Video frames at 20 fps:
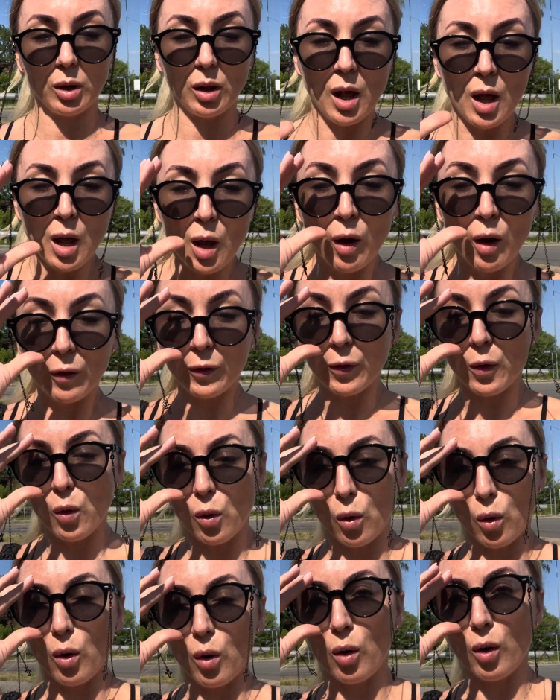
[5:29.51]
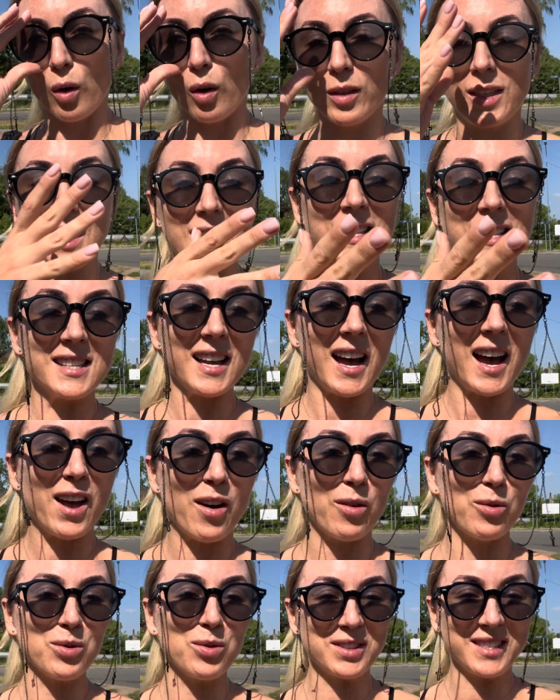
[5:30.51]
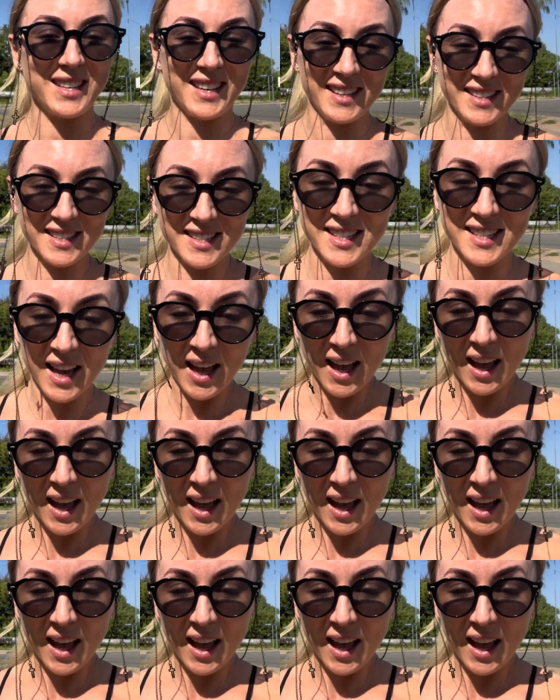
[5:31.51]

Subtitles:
for the entire audience.